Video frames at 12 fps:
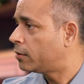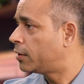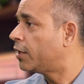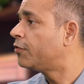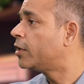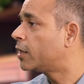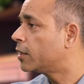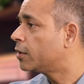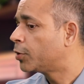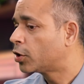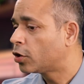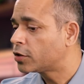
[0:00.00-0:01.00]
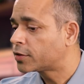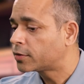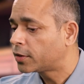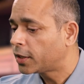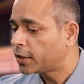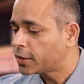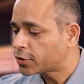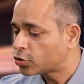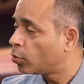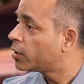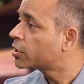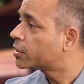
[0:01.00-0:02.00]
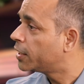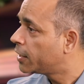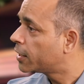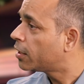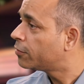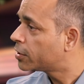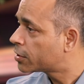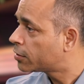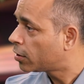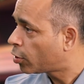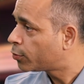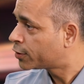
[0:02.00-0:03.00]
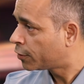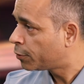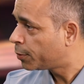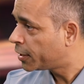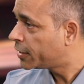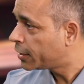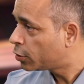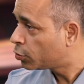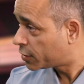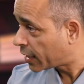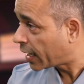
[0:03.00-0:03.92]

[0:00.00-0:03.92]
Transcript: Definitely, because there is so much data which the observability tools